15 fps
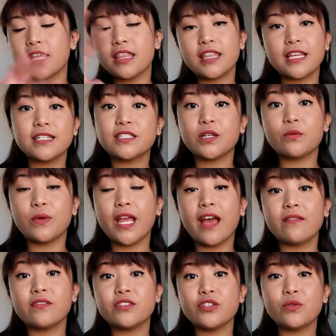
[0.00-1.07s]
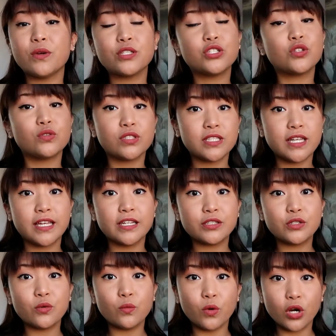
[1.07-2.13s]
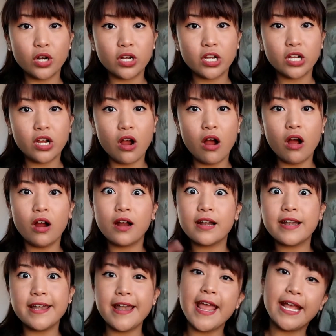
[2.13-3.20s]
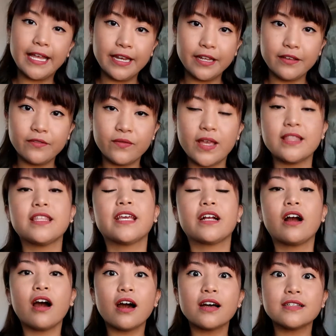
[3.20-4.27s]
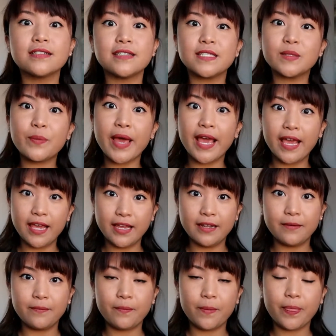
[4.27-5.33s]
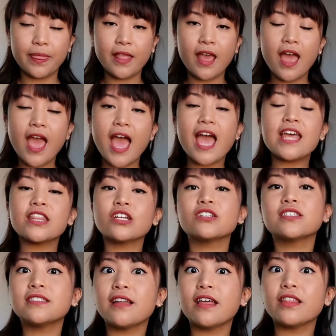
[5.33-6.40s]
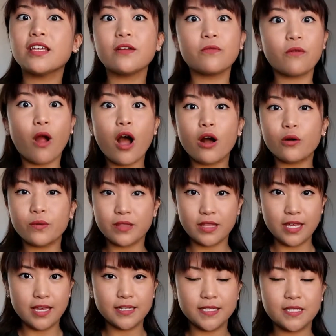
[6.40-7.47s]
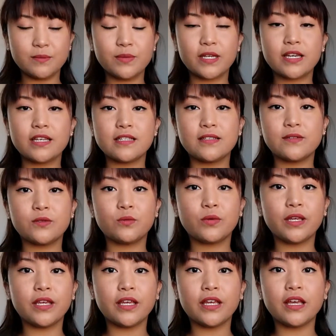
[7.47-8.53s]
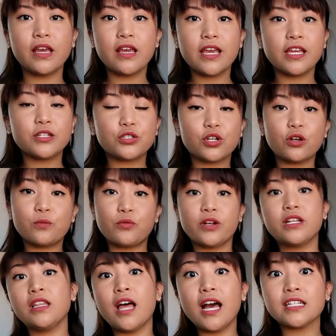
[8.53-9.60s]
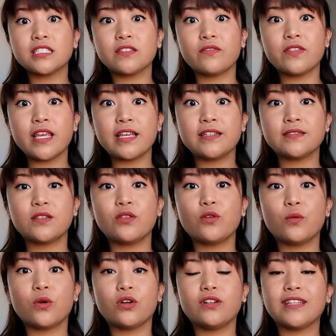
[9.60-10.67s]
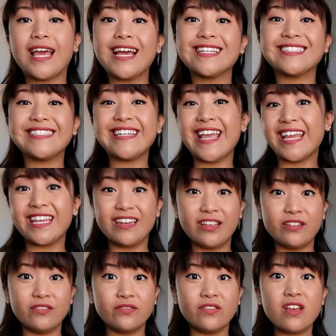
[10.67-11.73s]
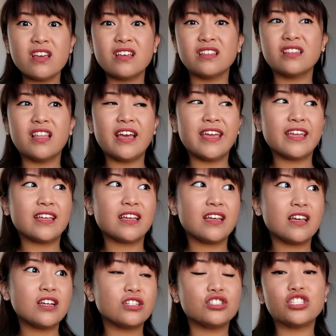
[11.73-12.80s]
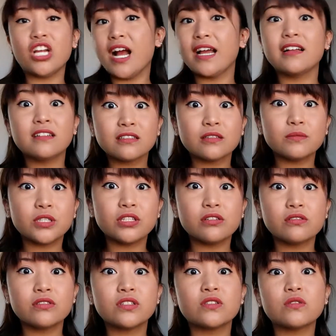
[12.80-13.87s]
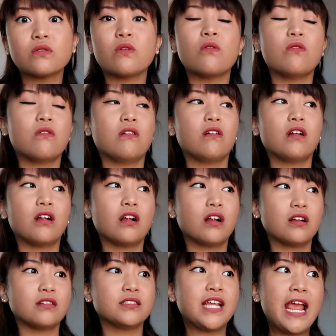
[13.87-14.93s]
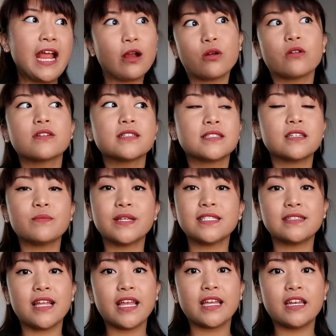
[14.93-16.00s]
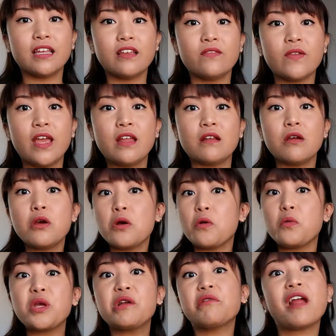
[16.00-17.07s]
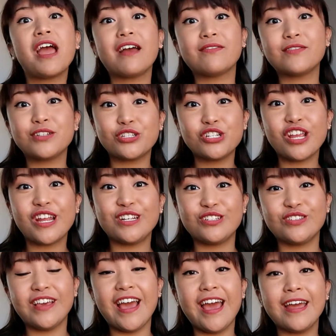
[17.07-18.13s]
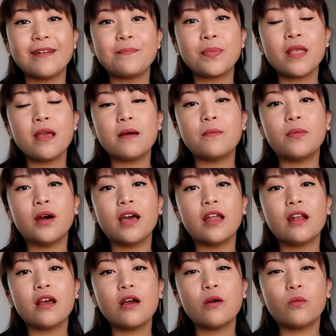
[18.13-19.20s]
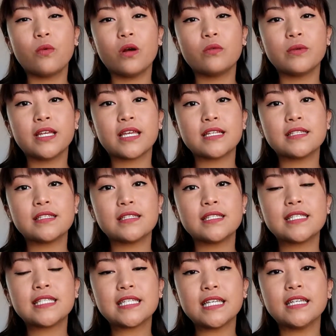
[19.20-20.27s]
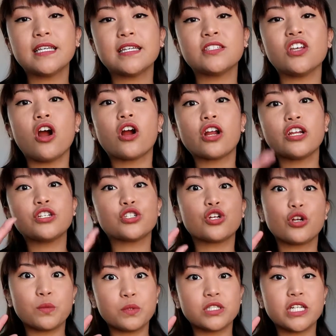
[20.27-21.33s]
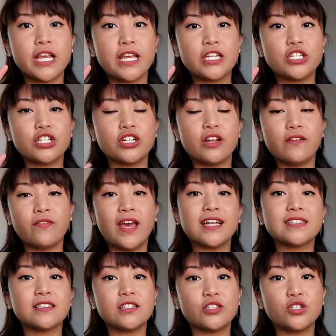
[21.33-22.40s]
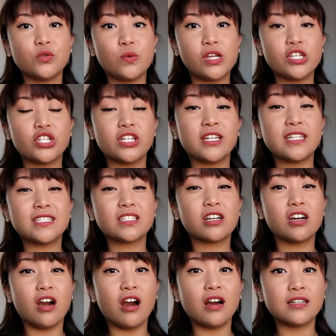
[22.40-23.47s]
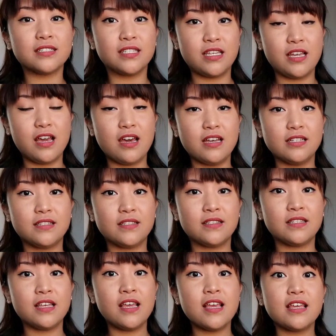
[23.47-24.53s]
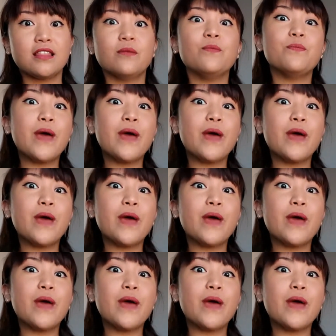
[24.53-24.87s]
the things that we have to do associated to work are negative and they cause us pain. And there's nothing wrong with this because we interpret lots of things in the world as negative, like child abuse or terrorism as negative, and we don't have to change that. But what we can see is our interpretation of that situation is causing us the